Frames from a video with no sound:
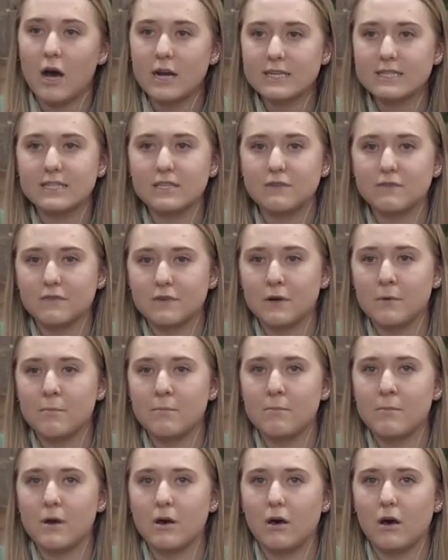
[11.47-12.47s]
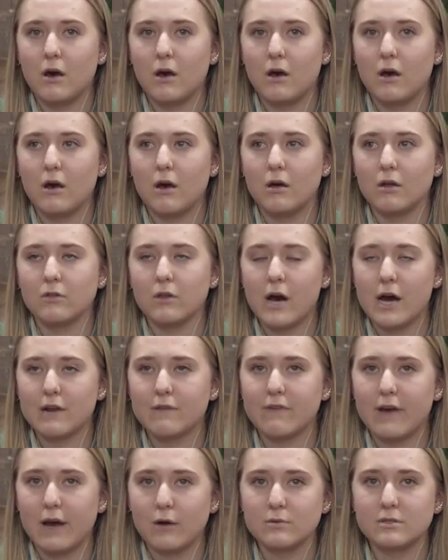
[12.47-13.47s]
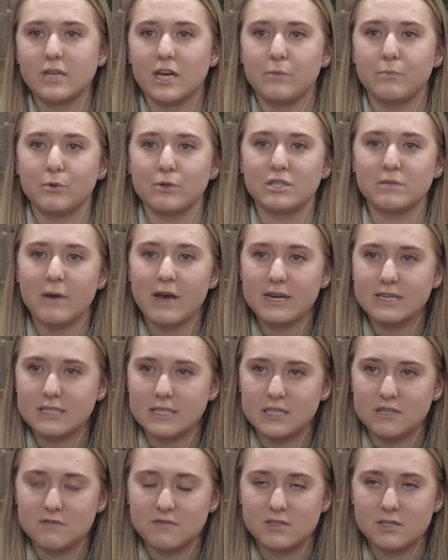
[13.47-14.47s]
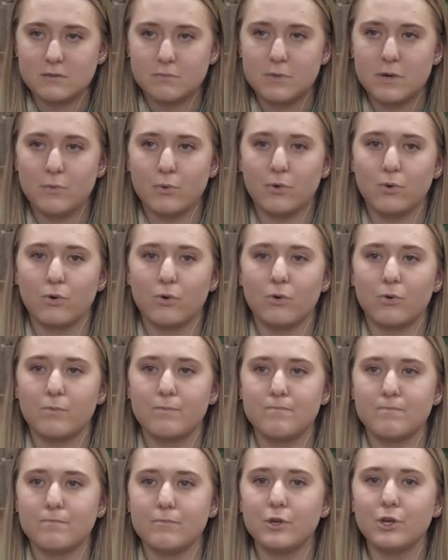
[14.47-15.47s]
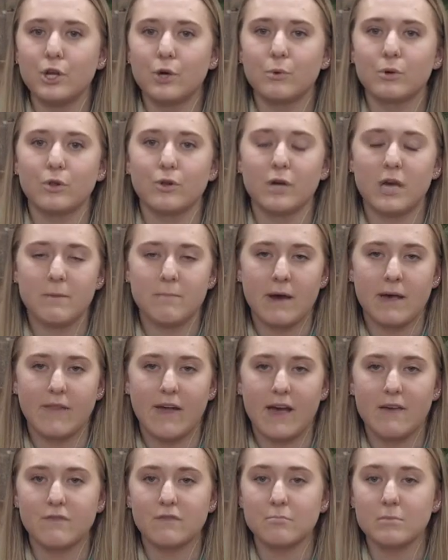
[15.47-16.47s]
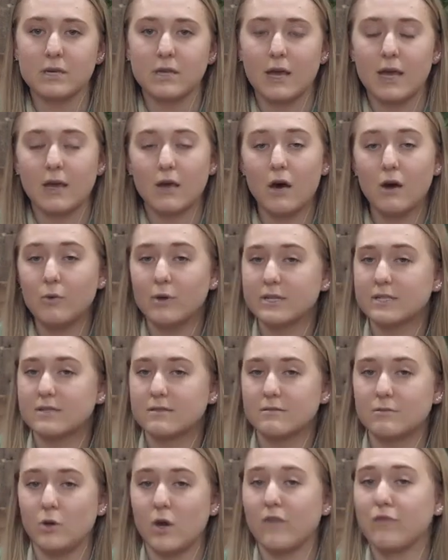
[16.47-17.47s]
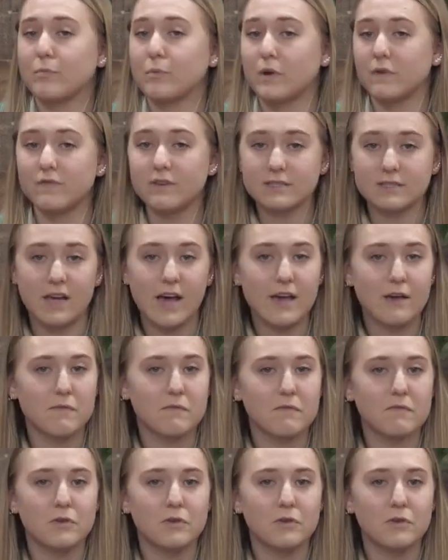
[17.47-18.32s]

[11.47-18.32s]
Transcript: Honestly, from a lot of outside perspectives, people, would look at my life and be like, oh, you have a perfect life.